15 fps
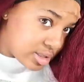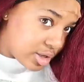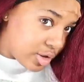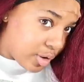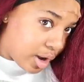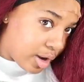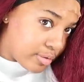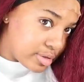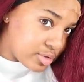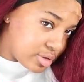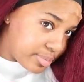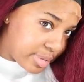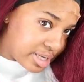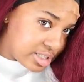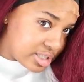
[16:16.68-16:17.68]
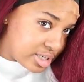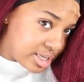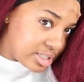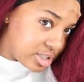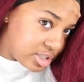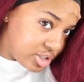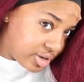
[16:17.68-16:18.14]
you always wanna make sure
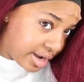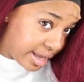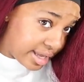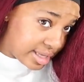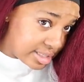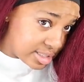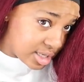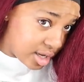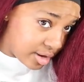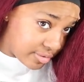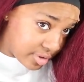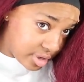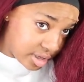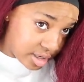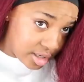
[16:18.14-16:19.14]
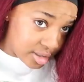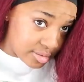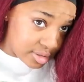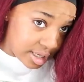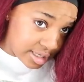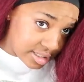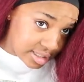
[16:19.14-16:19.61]
that your track is covered up.
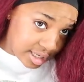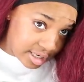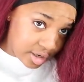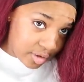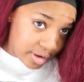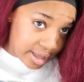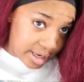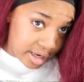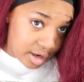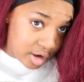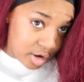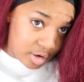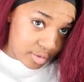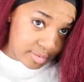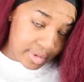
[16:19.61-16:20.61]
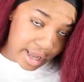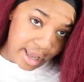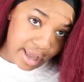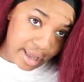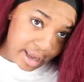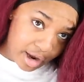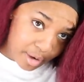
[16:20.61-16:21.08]
So I just like to go ahead and comb
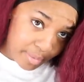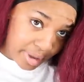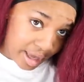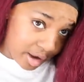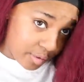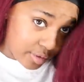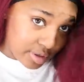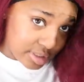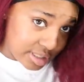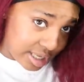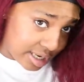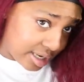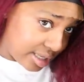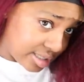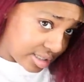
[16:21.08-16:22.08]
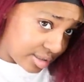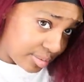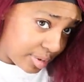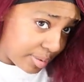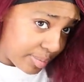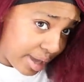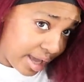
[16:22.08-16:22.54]
that hair backwards that needs to
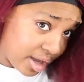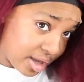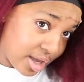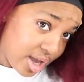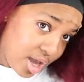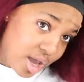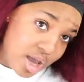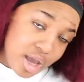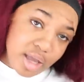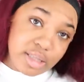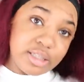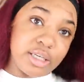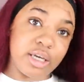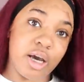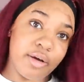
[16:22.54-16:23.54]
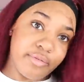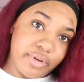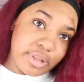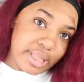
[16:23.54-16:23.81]
be back to cover